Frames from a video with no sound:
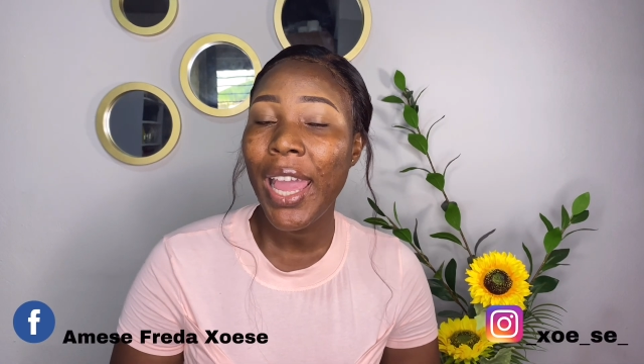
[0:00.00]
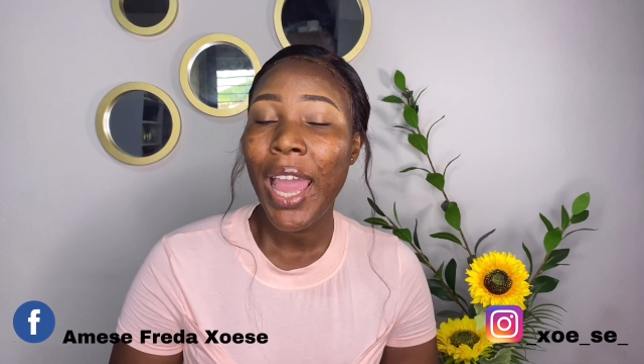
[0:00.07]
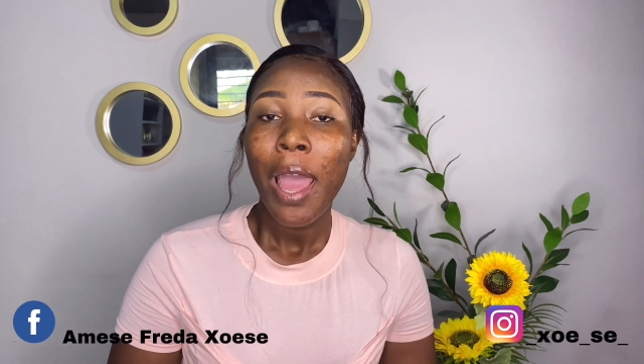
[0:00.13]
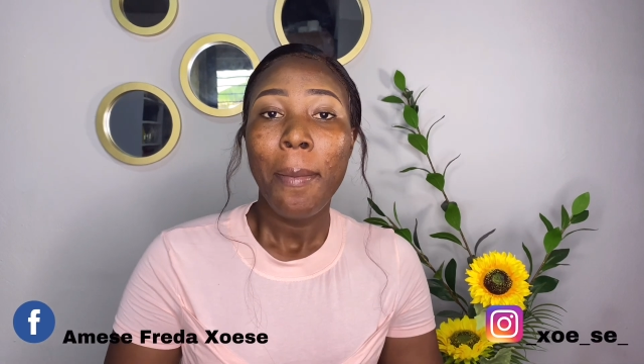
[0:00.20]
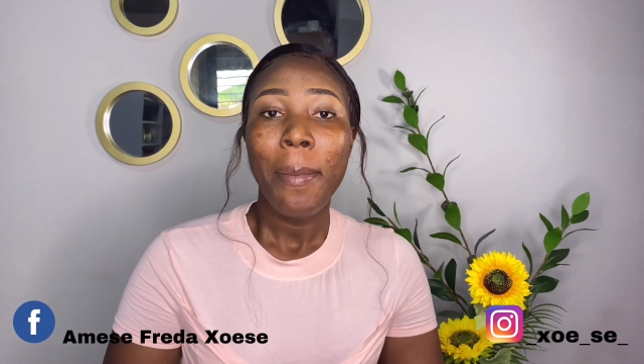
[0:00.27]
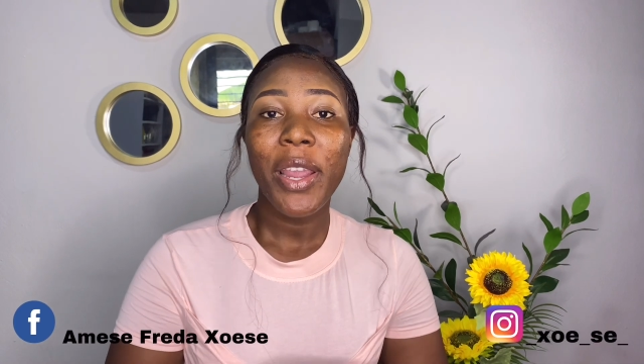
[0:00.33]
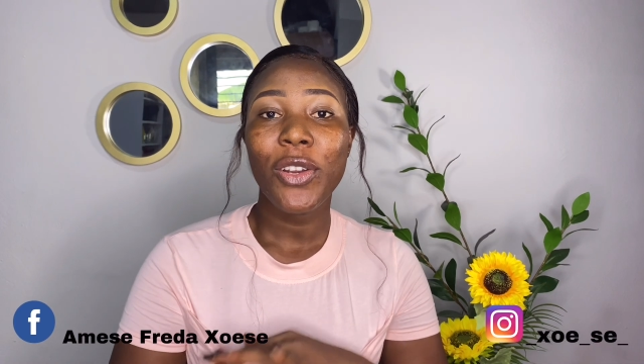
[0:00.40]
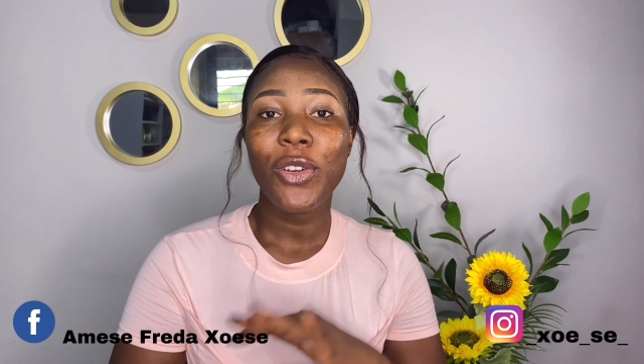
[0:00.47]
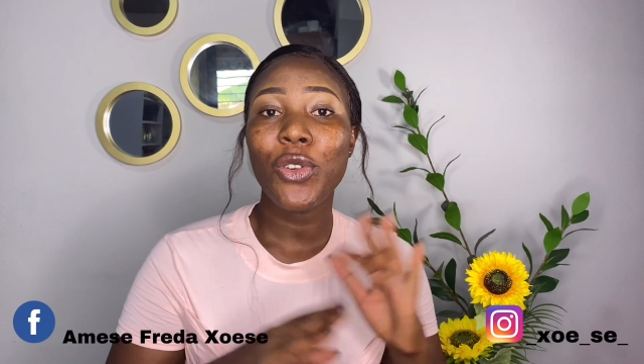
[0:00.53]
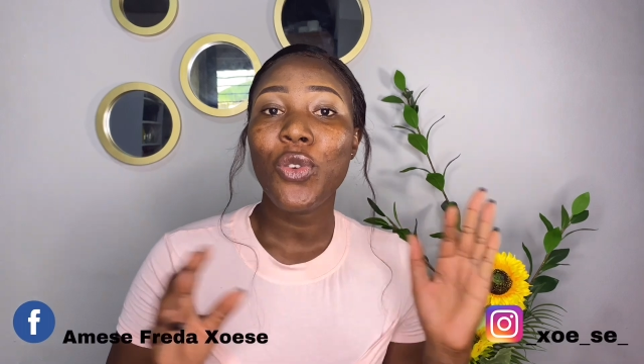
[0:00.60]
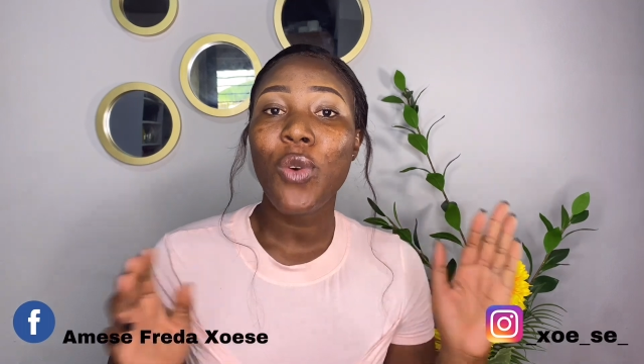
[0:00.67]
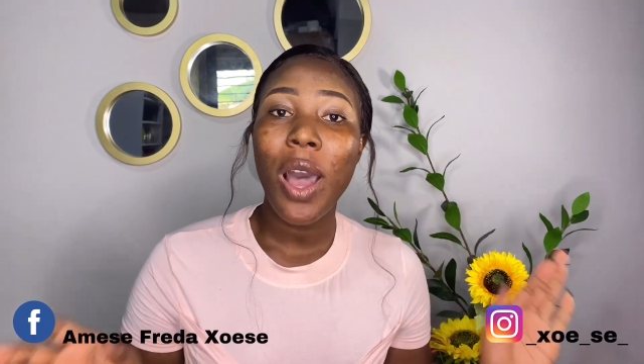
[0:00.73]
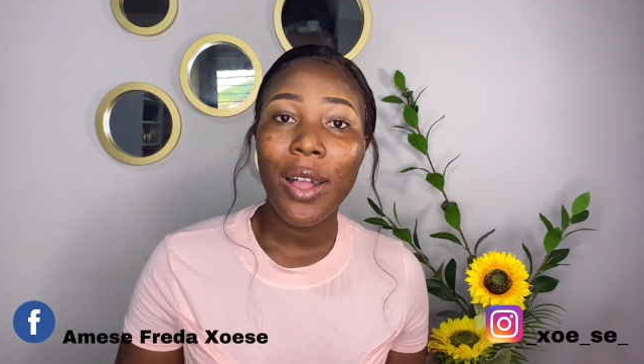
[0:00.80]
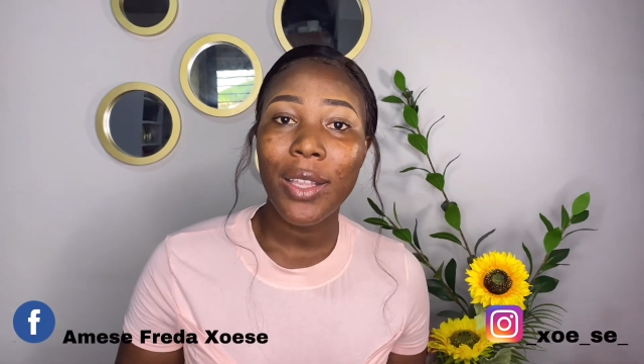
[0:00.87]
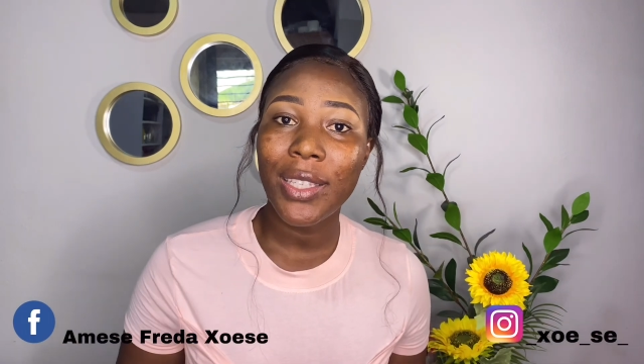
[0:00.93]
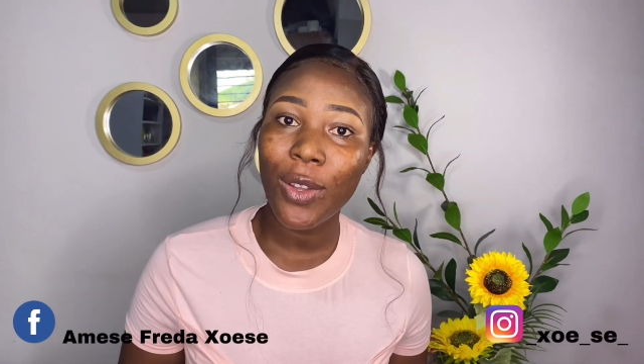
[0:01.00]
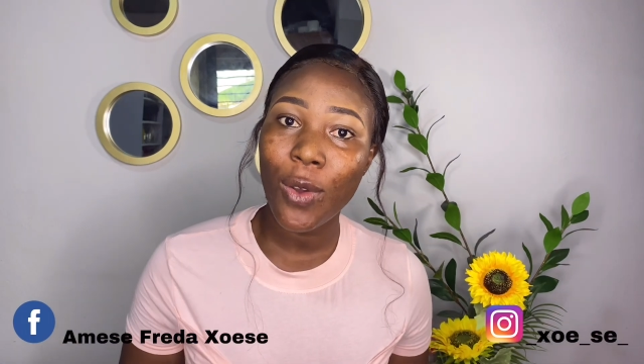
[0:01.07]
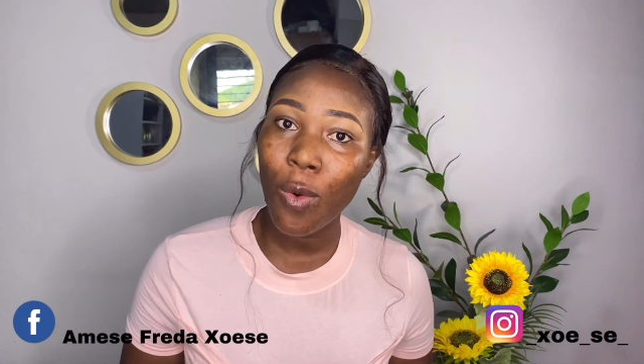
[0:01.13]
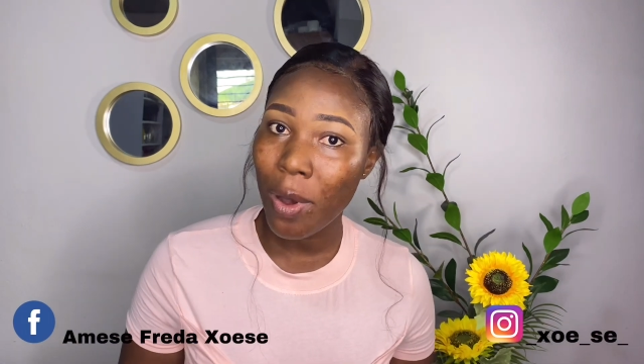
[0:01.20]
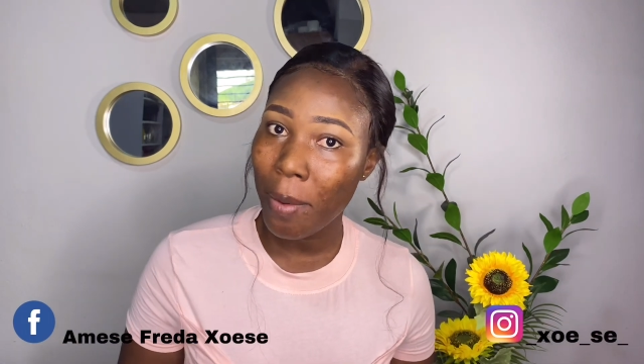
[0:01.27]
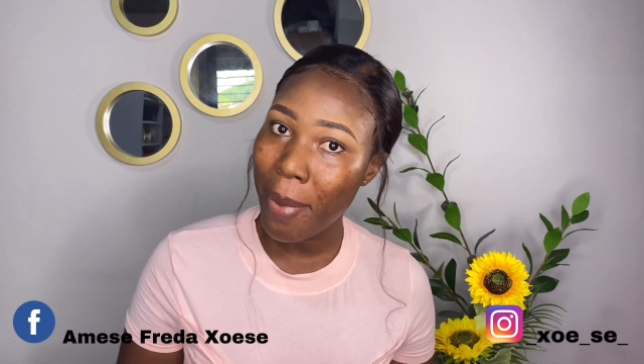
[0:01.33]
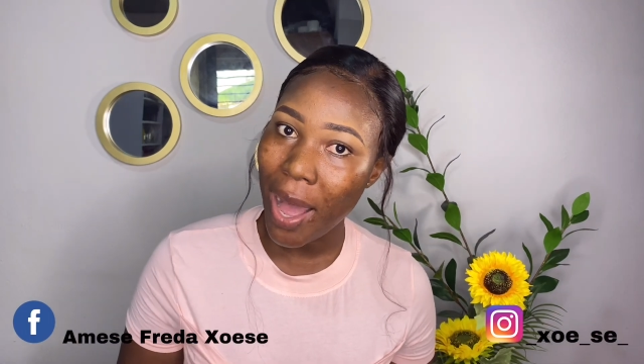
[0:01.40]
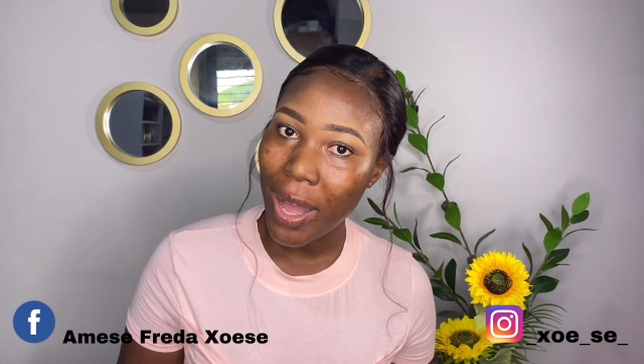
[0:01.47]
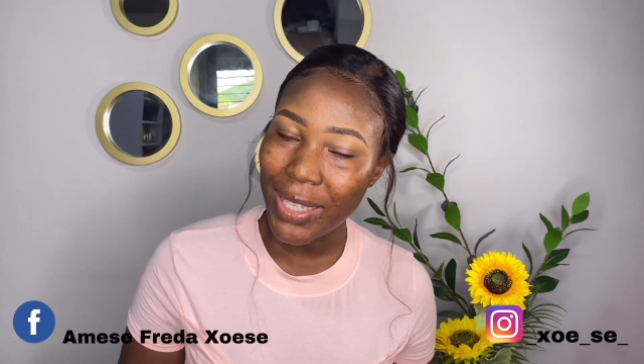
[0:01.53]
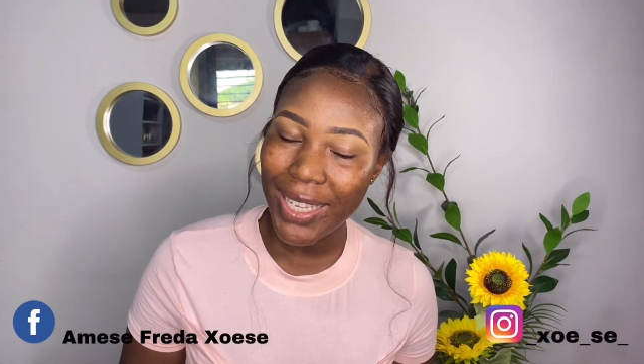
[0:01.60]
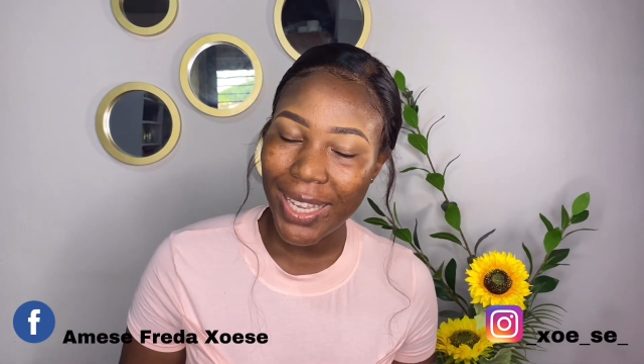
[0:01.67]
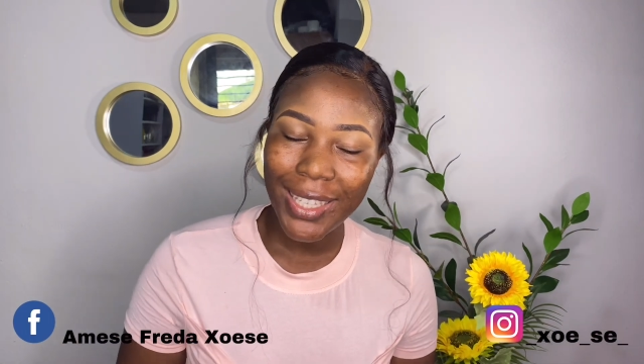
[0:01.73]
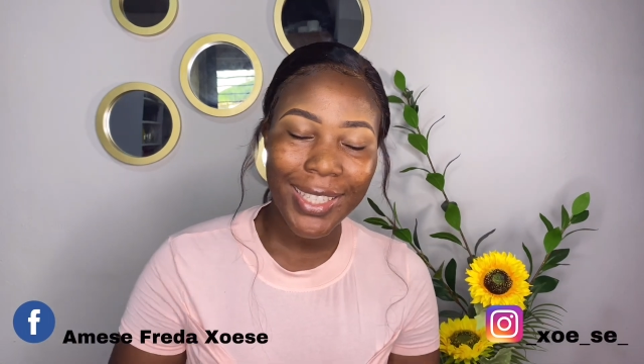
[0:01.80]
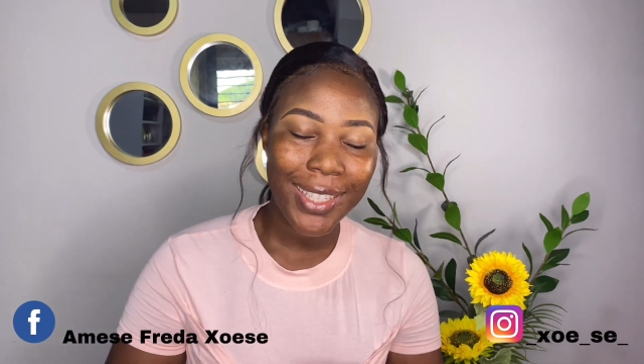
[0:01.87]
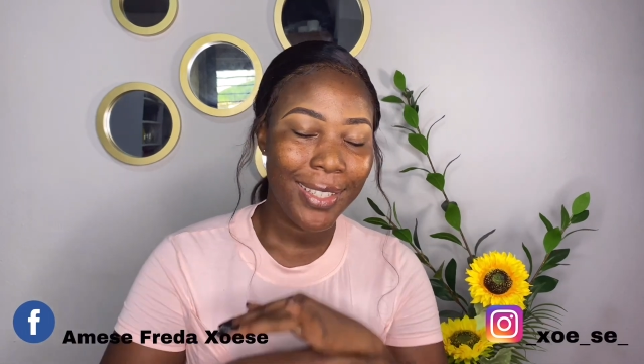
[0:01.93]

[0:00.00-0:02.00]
but you don't know how to go about it,